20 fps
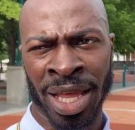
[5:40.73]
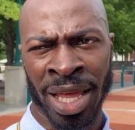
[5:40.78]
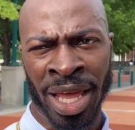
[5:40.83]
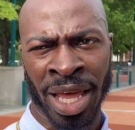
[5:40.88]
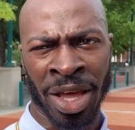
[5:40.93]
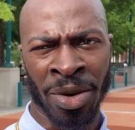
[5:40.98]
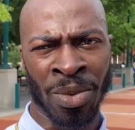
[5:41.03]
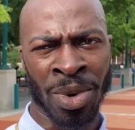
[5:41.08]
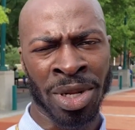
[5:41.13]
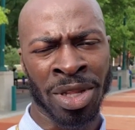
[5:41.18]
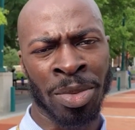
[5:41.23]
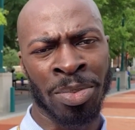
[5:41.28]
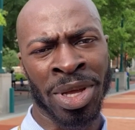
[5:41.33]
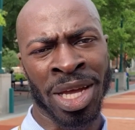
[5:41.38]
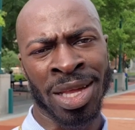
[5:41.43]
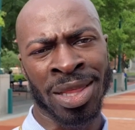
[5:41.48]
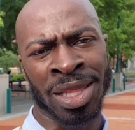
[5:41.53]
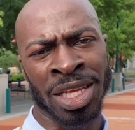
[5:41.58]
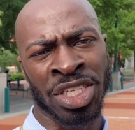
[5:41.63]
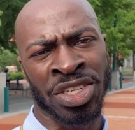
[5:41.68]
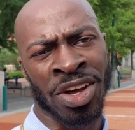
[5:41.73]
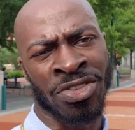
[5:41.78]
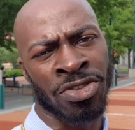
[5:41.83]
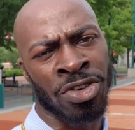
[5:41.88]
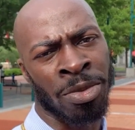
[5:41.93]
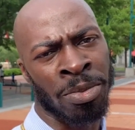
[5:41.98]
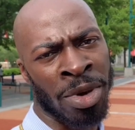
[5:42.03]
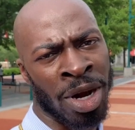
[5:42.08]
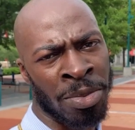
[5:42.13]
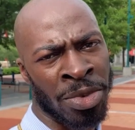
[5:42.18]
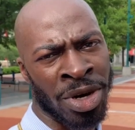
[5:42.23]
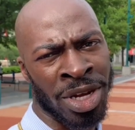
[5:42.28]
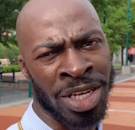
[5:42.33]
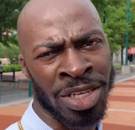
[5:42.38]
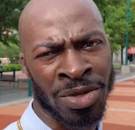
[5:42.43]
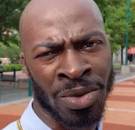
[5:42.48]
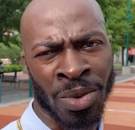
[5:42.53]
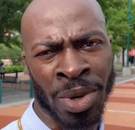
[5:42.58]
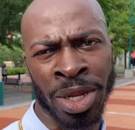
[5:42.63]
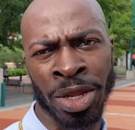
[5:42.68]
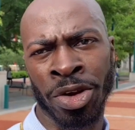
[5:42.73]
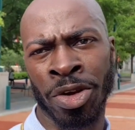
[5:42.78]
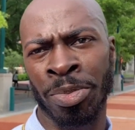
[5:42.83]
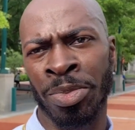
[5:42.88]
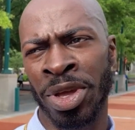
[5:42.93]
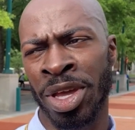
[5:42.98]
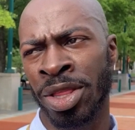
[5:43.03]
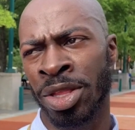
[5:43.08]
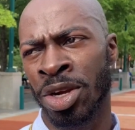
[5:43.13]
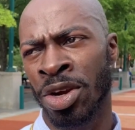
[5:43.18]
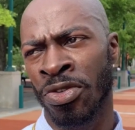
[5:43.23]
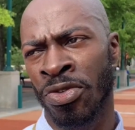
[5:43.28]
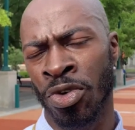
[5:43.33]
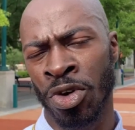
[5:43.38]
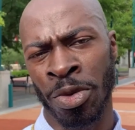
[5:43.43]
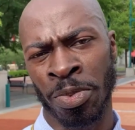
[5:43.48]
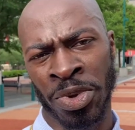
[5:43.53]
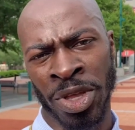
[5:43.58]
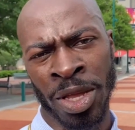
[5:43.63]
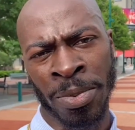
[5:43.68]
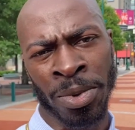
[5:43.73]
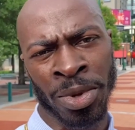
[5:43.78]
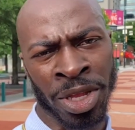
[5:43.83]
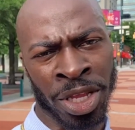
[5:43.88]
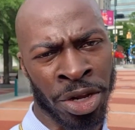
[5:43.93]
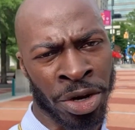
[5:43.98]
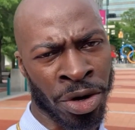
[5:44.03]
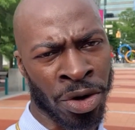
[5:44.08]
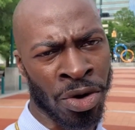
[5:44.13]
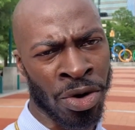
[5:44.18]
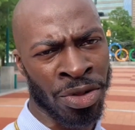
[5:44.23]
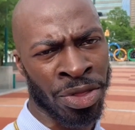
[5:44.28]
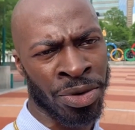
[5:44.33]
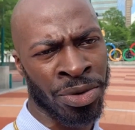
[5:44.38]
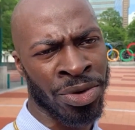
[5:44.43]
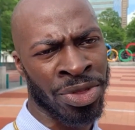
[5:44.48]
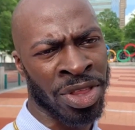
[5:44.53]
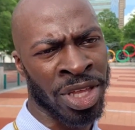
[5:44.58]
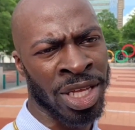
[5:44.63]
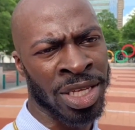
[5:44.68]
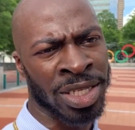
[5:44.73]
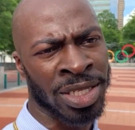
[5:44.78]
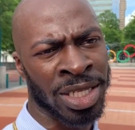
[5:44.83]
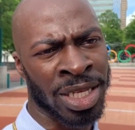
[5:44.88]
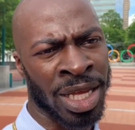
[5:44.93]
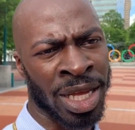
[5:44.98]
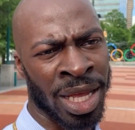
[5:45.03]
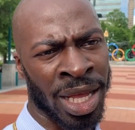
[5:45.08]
And one of the biggest things you have to remember is when you're being there for people and you're going through things